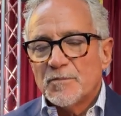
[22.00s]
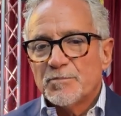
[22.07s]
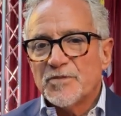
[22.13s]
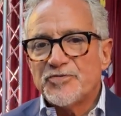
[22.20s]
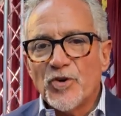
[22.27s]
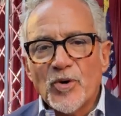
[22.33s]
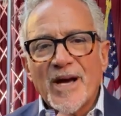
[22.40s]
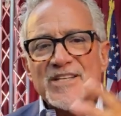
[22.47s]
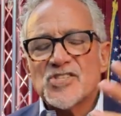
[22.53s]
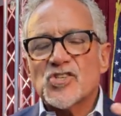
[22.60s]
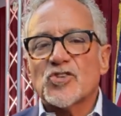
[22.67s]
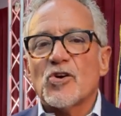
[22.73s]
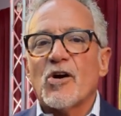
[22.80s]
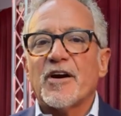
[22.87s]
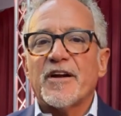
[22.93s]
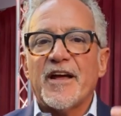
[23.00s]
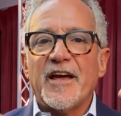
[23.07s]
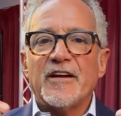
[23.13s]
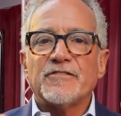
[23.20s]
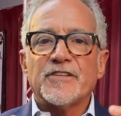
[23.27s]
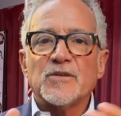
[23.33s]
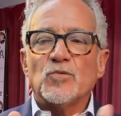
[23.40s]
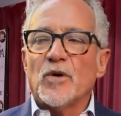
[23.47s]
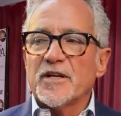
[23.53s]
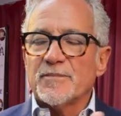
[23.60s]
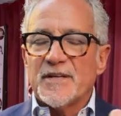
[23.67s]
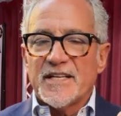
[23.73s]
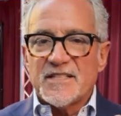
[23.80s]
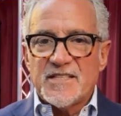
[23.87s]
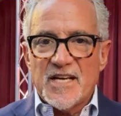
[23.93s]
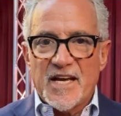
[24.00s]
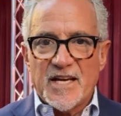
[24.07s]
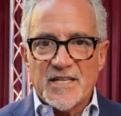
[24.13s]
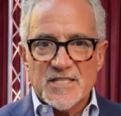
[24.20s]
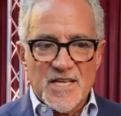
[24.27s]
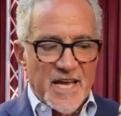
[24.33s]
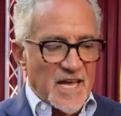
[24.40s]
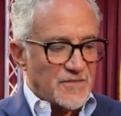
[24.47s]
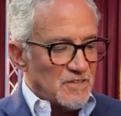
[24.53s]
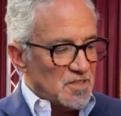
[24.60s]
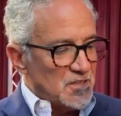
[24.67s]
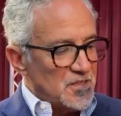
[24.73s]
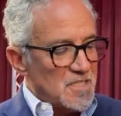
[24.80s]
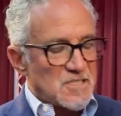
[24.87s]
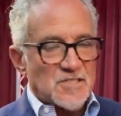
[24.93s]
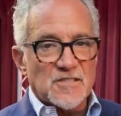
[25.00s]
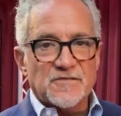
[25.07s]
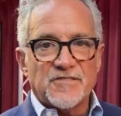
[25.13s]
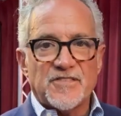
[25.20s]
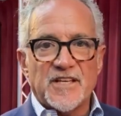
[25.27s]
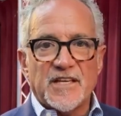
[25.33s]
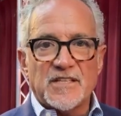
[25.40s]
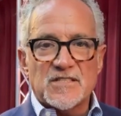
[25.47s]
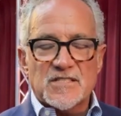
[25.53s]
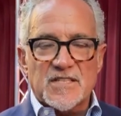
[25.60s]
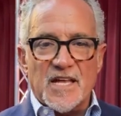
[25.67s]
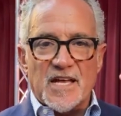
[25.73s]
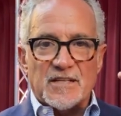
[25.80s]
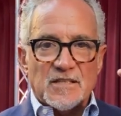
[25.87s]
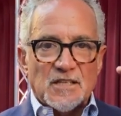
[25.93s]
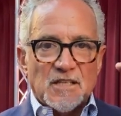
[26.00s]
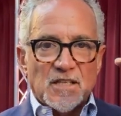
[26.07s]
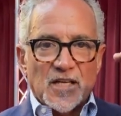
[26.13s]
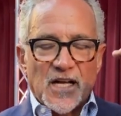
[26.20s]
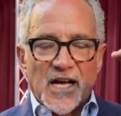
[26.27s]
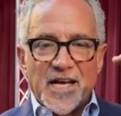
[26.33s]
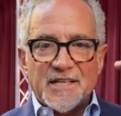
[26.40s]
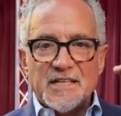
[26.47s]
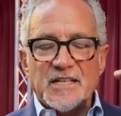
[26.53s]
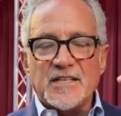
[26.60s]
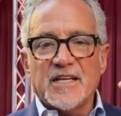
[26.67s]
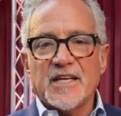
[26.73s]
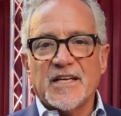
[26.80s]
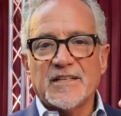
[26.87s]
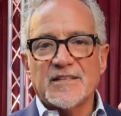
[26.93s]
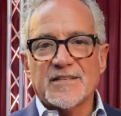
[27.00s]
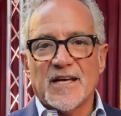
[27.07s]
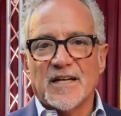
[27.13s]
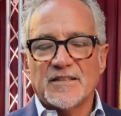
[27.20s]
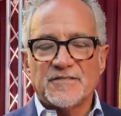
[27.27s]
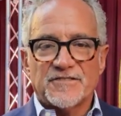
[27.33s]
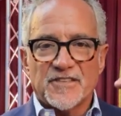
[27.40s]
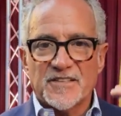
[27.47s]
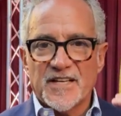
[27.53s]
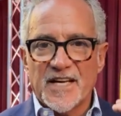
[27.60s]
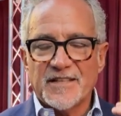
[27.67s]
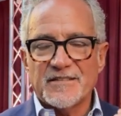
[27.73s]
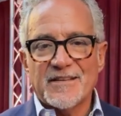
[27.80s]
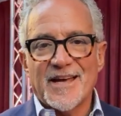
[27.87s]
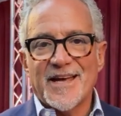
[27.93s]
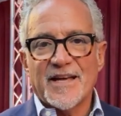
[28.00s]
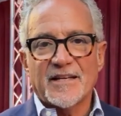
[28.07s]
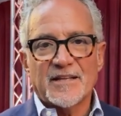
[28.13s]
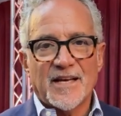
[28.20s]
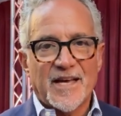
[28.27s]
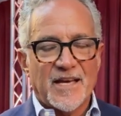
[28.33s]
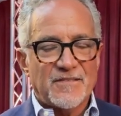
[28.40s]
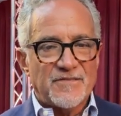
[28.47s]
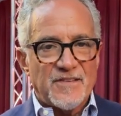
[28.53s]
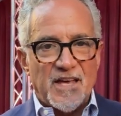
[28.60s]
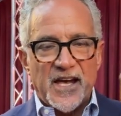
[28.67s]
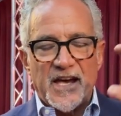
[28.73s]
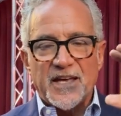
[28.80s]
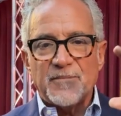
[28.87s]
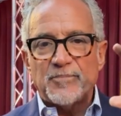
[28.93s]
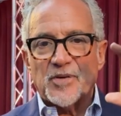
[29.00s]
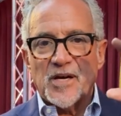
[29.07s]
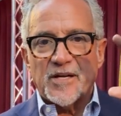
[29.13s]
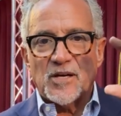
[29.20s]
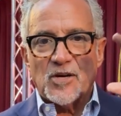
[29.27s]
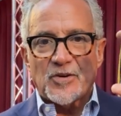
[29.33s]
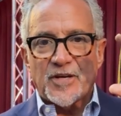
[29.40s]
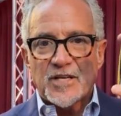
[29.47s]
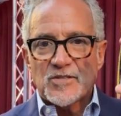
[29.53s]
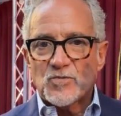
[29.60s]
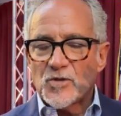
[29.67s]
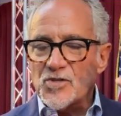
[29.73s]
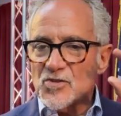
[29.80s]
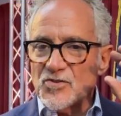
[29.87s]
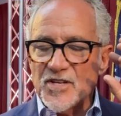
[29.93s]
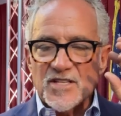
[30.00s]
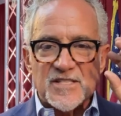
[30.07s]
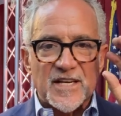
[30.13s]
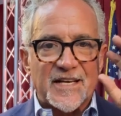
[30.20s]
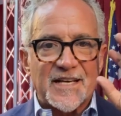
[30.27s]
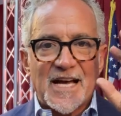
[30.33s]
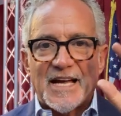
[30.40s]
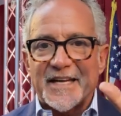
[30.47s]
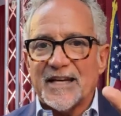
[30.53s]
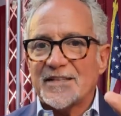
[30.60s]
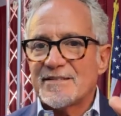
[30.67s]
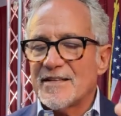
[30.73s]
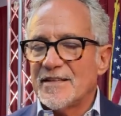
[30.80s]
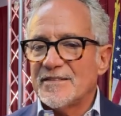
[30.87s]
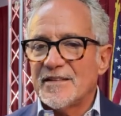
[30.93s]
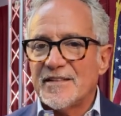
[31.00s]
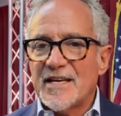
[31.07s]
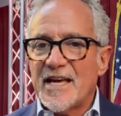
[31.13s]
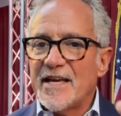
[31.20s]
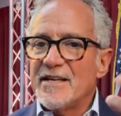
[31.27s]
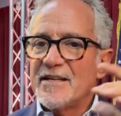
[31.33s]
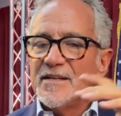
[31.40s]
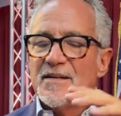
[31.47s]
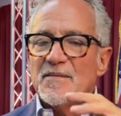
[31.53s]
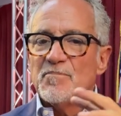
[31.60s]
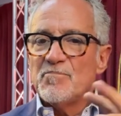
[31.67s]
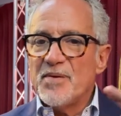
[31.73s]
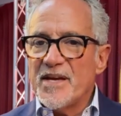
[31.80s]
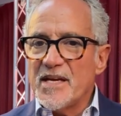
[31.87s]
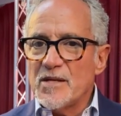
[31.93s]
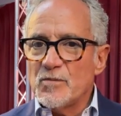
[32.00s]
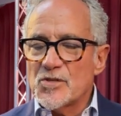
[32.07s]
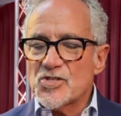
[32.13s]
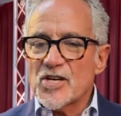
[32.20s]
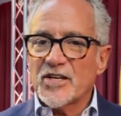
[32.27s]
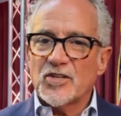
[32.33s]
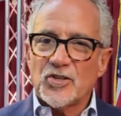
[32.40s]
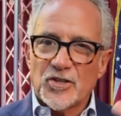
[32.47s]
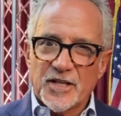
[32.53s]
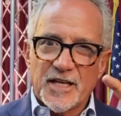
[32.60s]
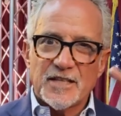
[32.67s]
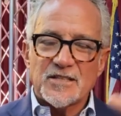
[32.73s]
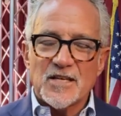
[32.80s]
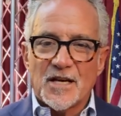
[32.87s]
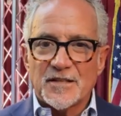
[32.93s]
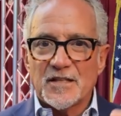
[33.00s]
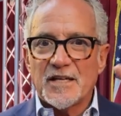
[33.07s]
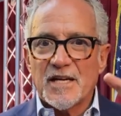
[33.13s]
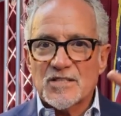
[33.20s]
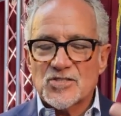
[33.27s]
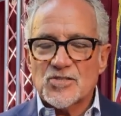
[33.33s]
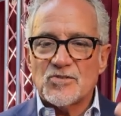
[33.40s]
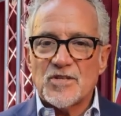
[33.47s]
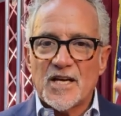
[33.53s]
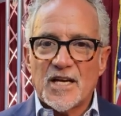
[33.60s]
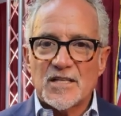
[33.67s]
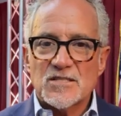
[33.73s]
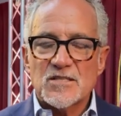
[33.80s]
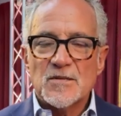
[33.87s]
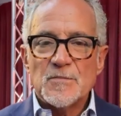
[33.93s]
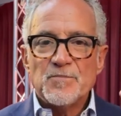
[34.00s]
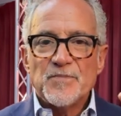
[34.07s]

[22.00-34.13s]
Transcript: Before I start every one of my days, I have a list of things that I need to get done for that day. I have A, priorities, which are things I got to get done today, B, which I could get done the next two days,